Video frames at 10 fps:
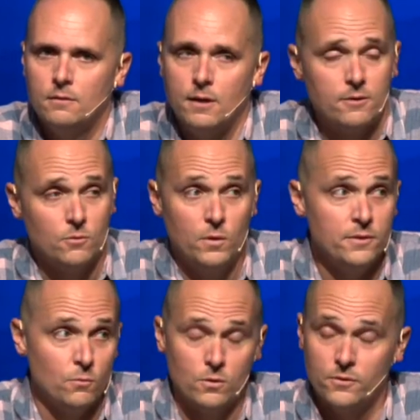I don't know what in
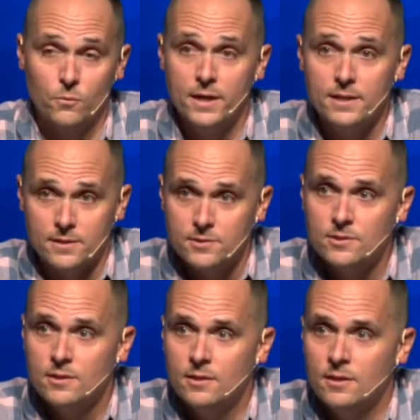the world the way is,
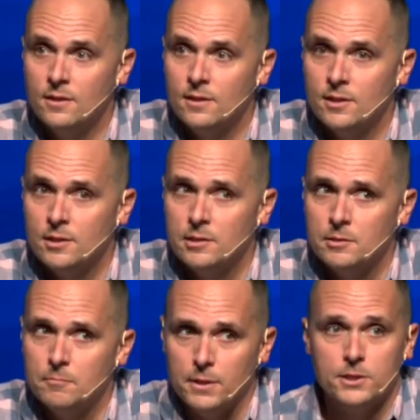
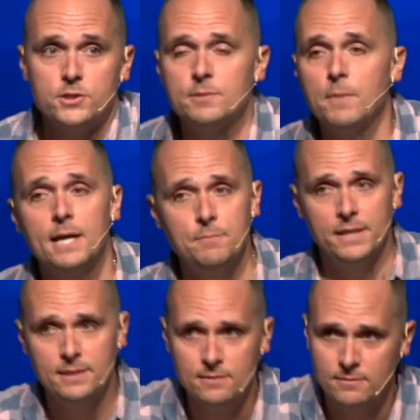but just in my
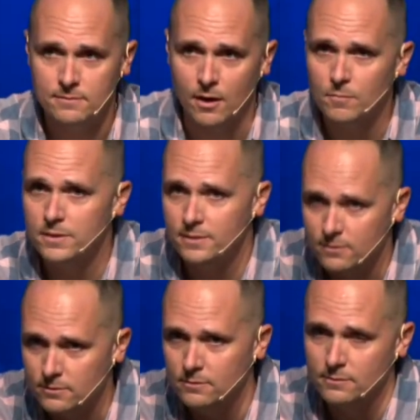opinion, humbly,
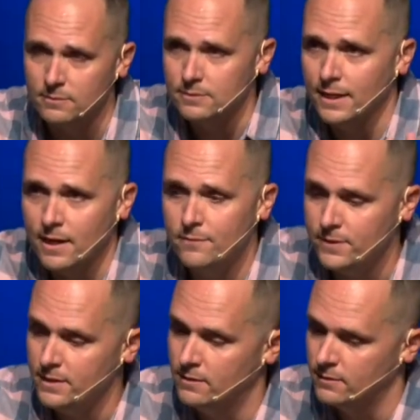
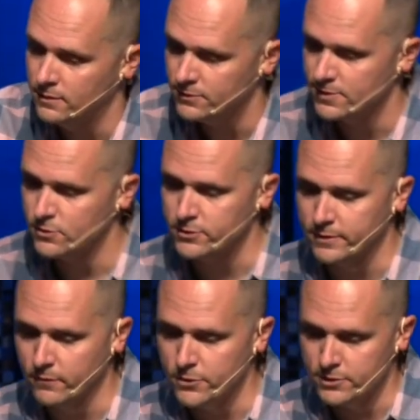NIV, Neil's
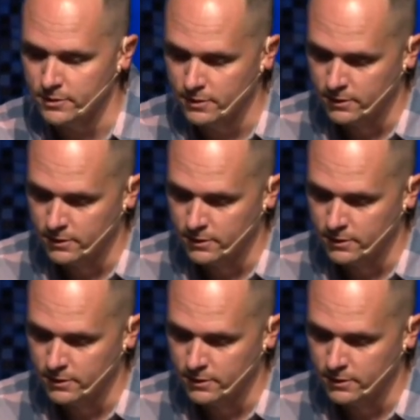interesting version,